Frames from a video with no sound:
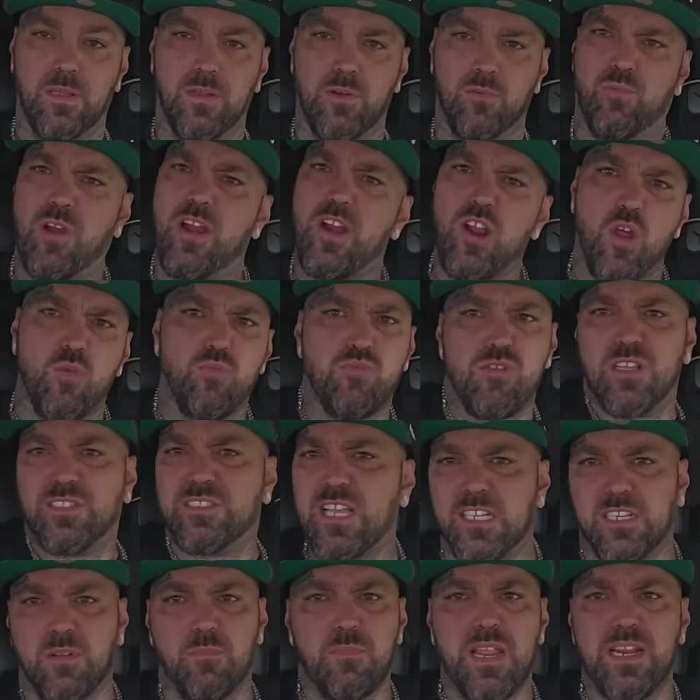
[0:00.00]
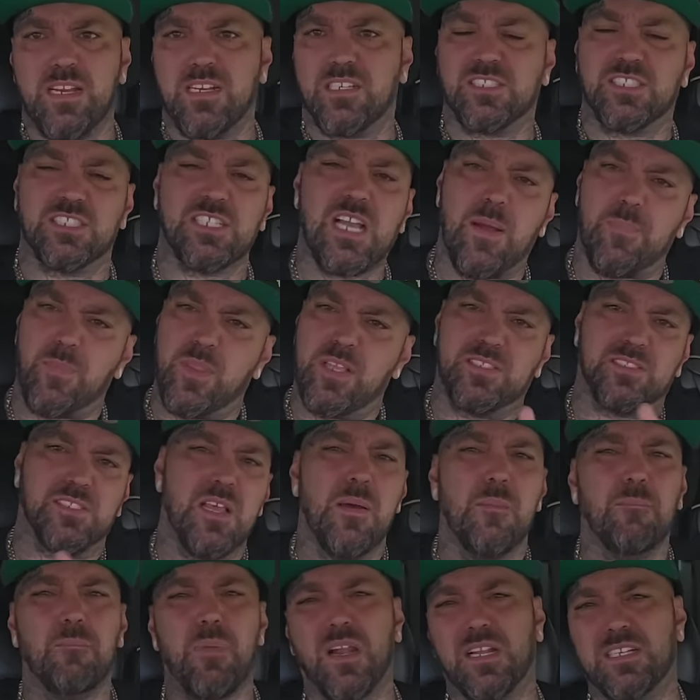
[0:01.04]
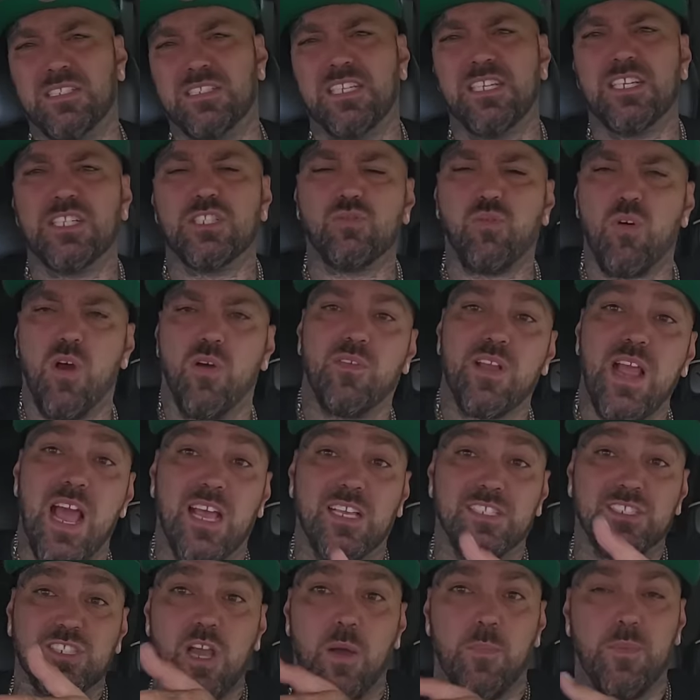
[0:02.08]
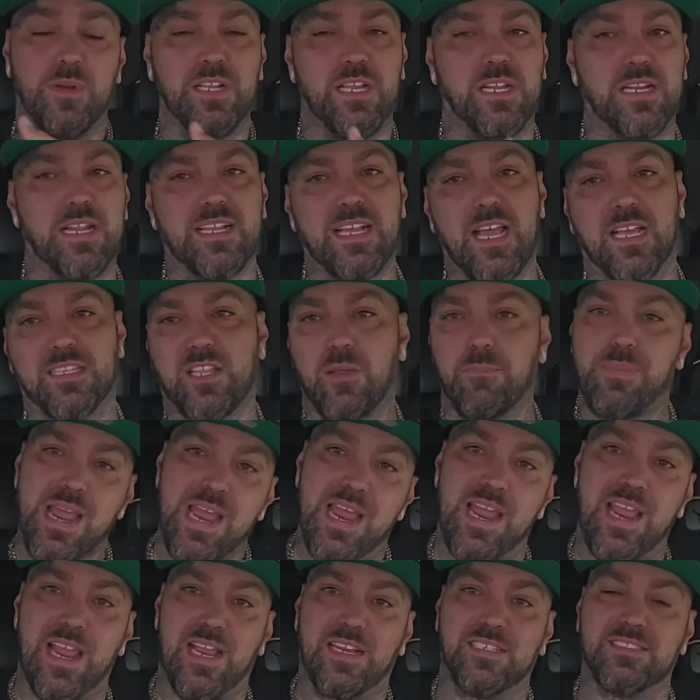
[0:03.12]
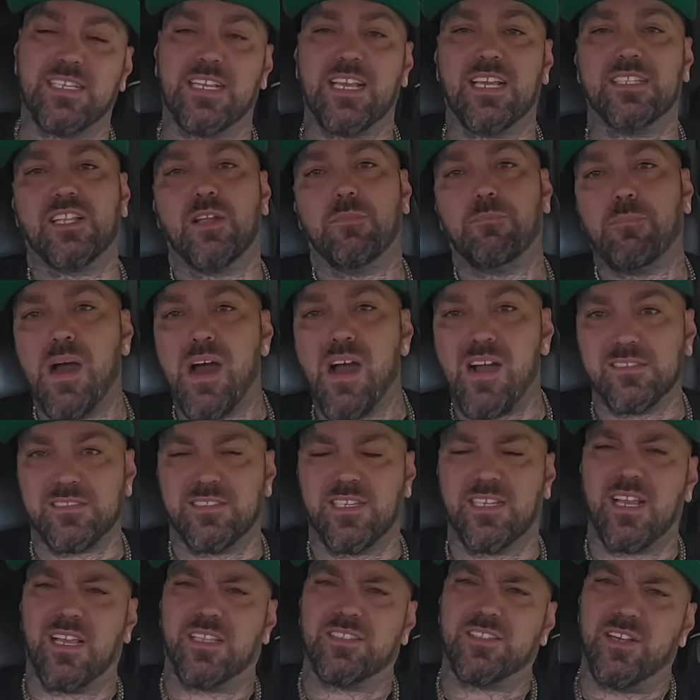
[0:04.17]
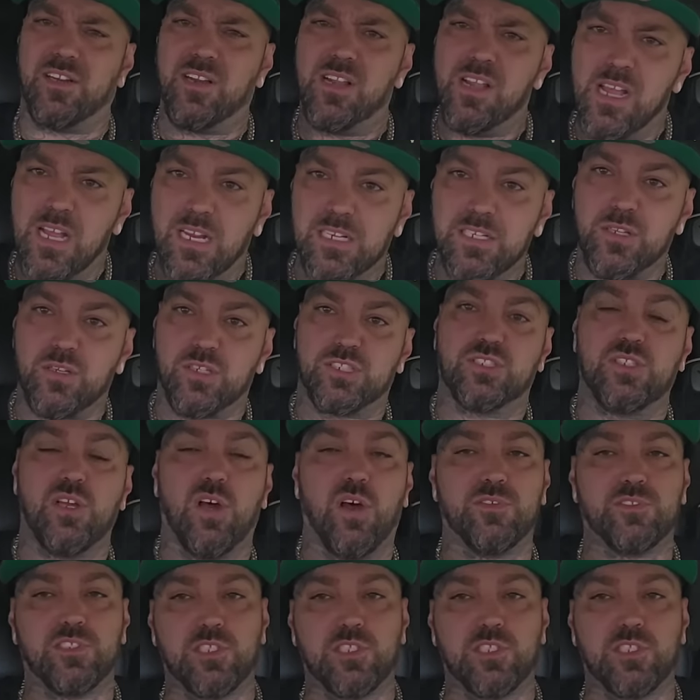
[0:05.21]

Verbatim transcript: Radar runs out to maintenance shop. There's probably 10, 12 guys coming in. They got their bags, they got their box, they got their little stuff.